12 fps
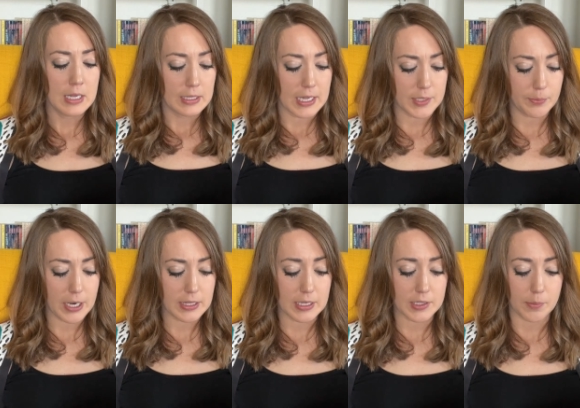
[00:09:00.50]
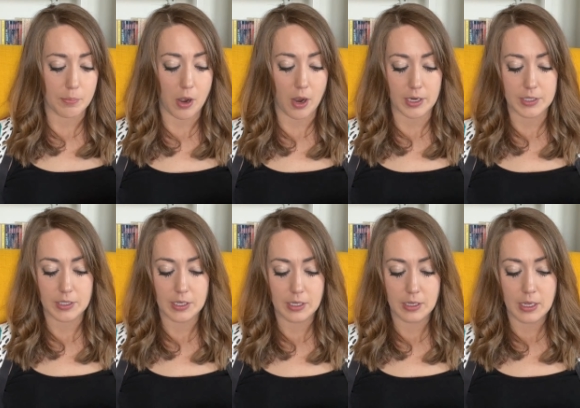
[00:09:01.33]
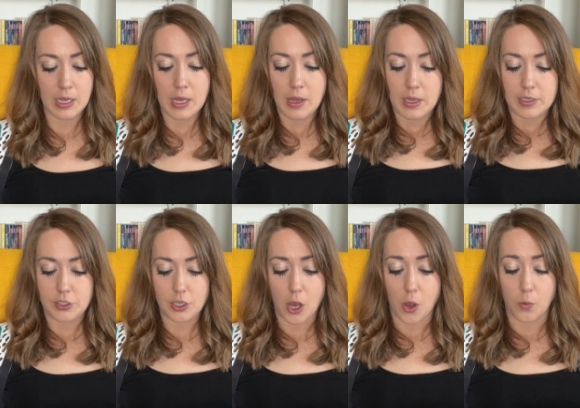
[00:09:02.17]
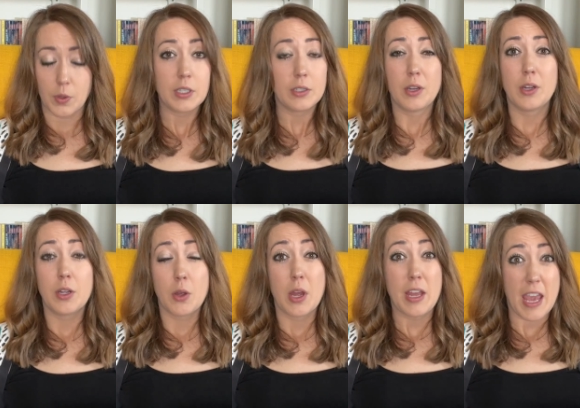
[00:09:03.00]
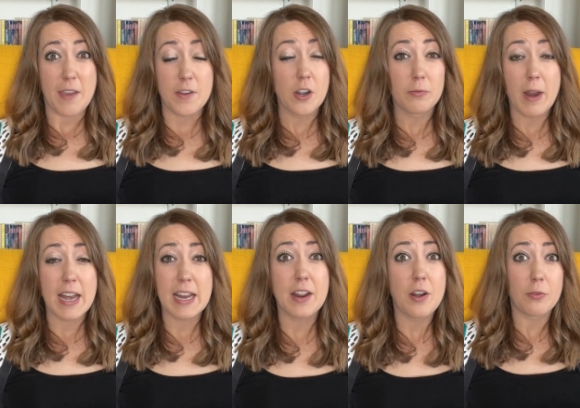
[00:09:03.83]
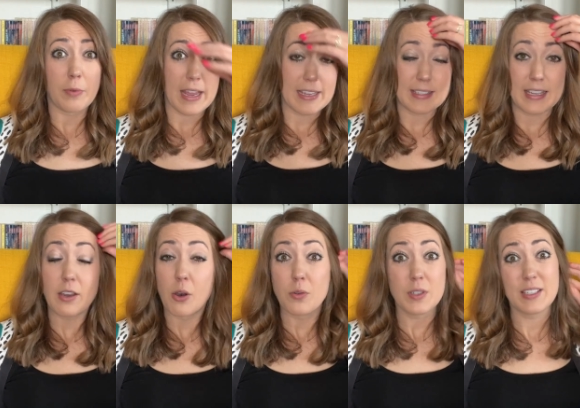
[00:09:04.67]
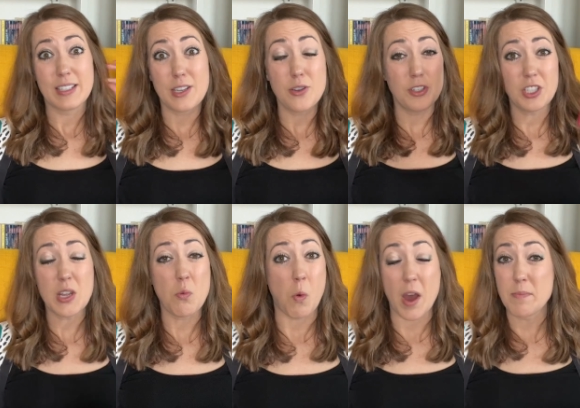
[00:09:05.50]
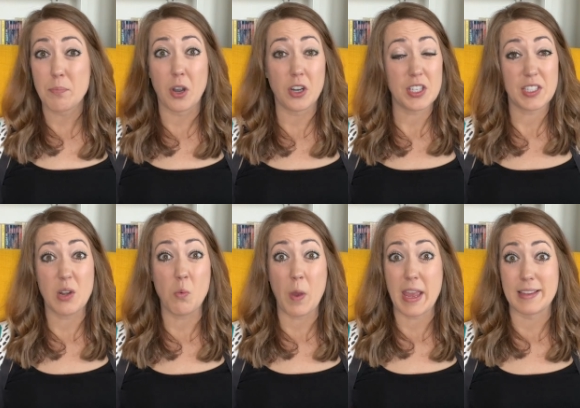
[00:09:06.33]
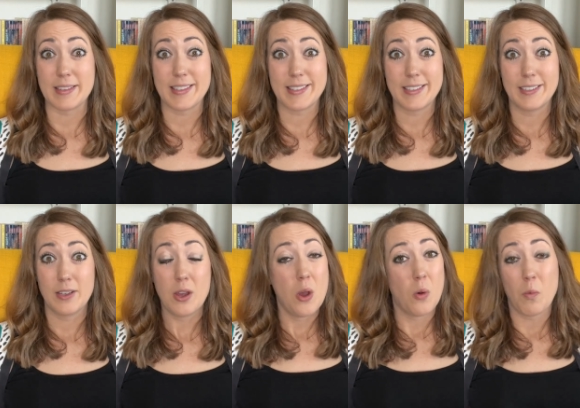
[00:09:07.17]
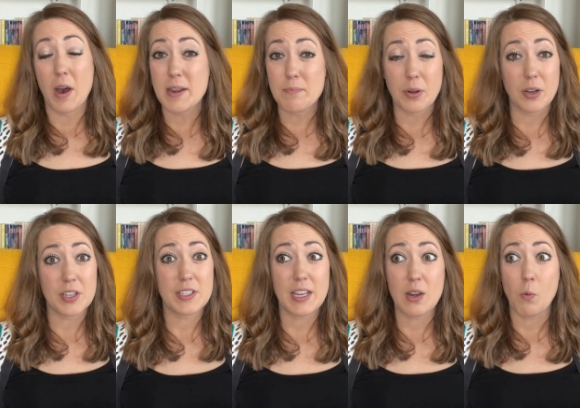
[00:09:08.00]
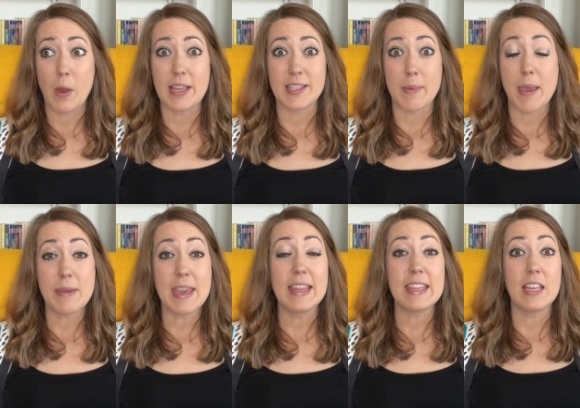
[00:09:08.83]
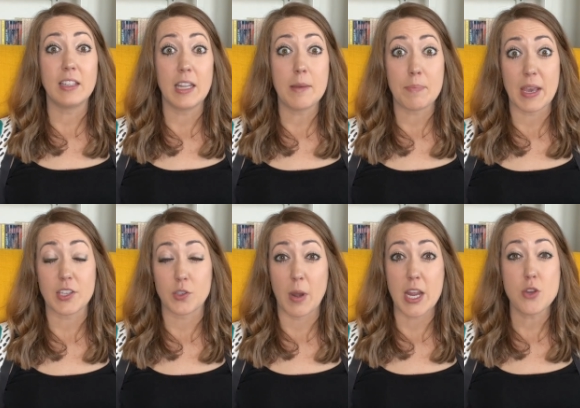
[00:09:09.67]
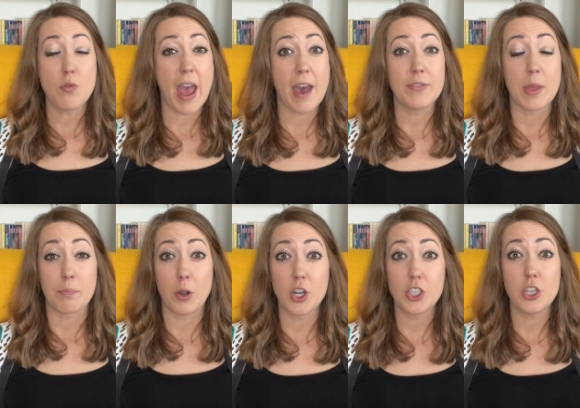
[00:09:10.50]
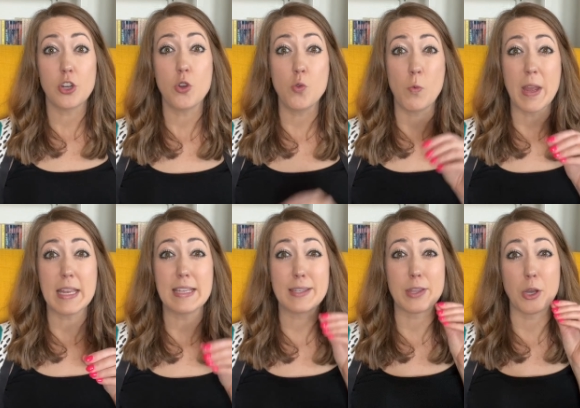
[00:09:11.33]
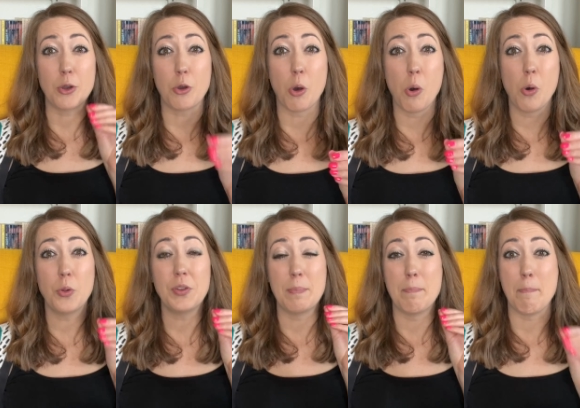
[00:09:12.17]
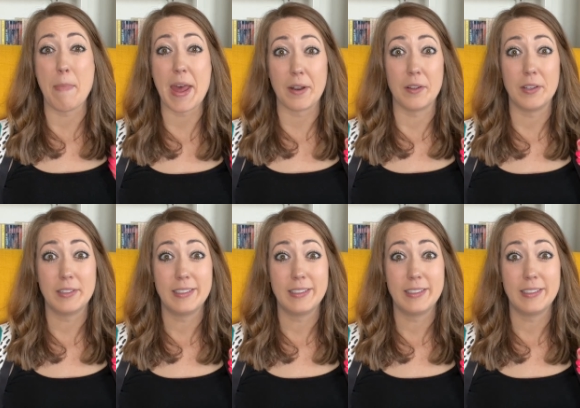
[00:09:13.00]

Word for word: Let's break this apart. So, if you're running in a race, he goes, usually one person wins. One person wins. Maybe in the Olympics, right? You have the person who wins the gold medal.